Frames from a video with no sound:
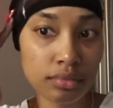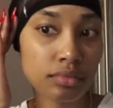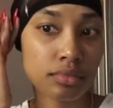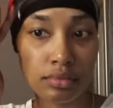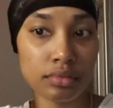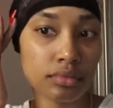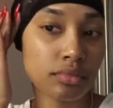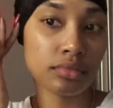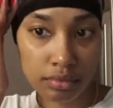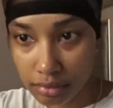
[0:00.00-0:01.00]
I'm just gonna
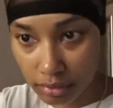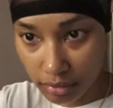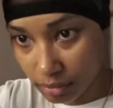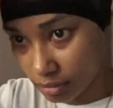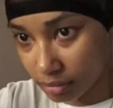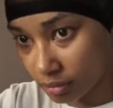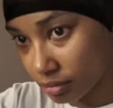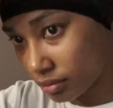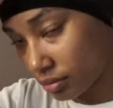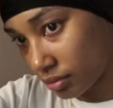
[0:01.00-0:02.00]
go ahead and do a
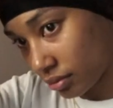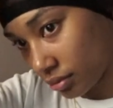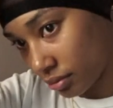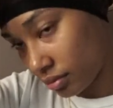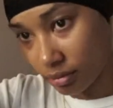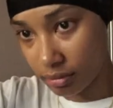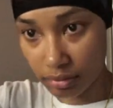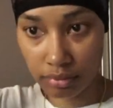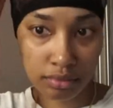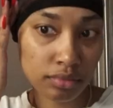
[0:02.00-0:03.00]
voiceover.
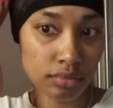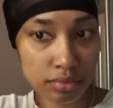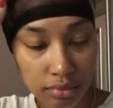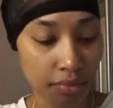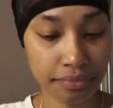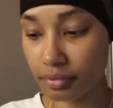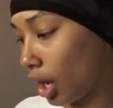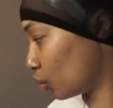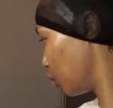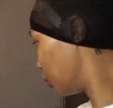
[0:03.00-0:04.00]
So pretty much
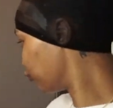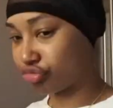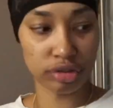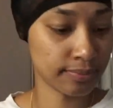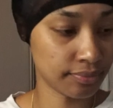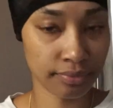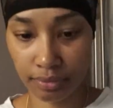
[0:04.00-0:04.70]
what I did